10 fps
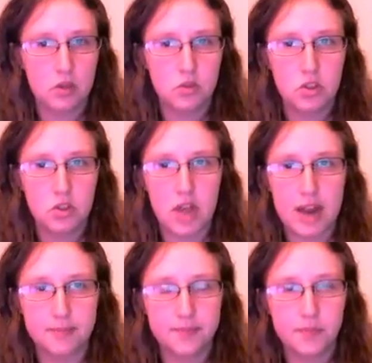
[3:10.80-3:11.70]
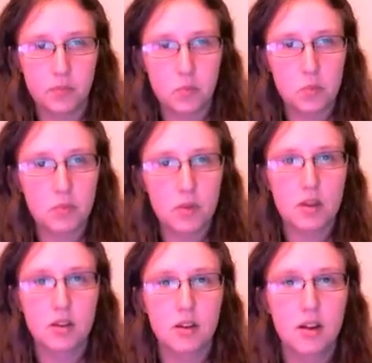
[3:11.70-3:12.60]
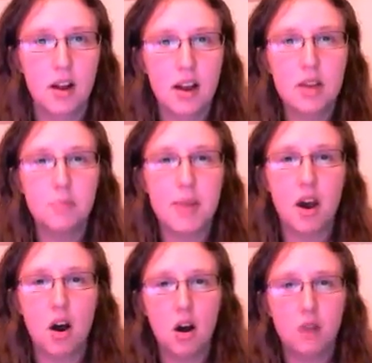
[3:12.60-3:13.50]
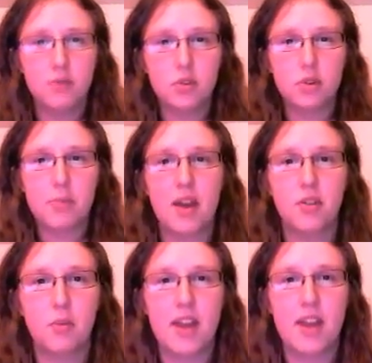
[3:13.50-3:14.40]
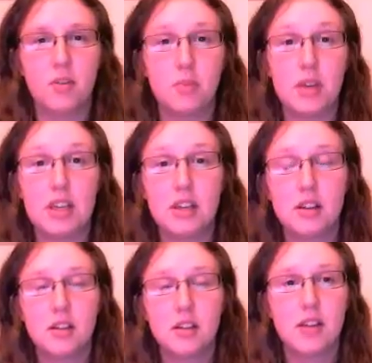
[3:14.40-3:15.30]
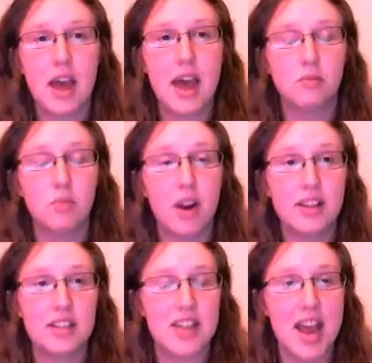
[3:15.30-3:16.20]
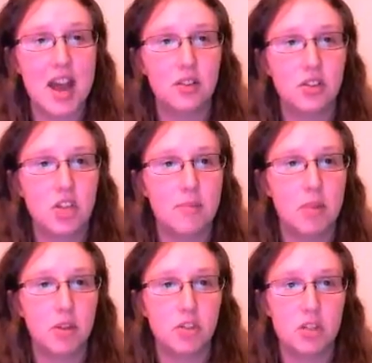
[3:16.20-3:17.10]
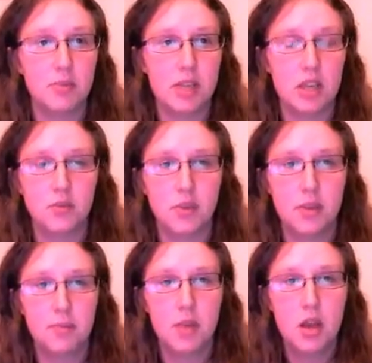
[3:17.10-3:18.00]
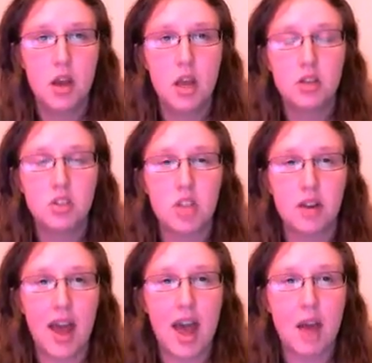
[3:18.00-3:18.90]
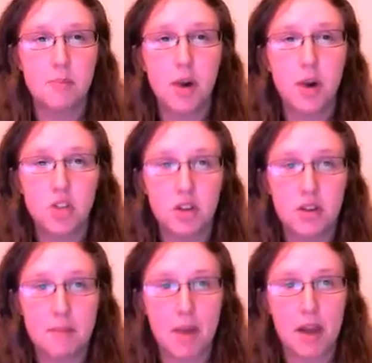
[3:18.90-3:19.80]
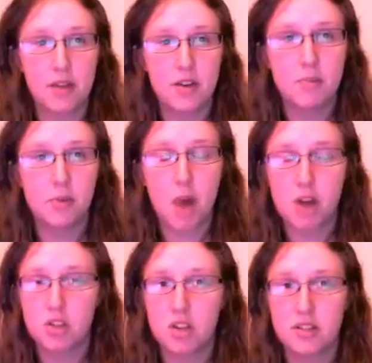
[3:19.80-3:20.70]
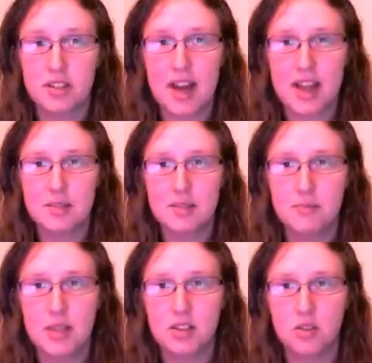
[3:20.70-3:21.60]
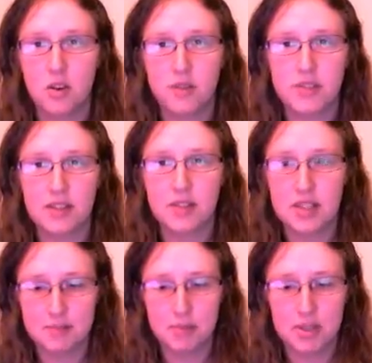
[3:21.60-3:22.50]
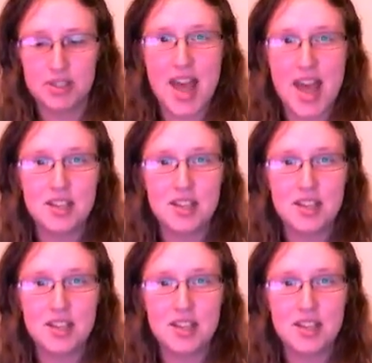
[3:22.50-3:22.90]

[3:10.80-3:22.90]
so a little bit of talk about the way that we write these down and the terminology that we use for them. So proton number of protons in an atom is often given the symbol Z.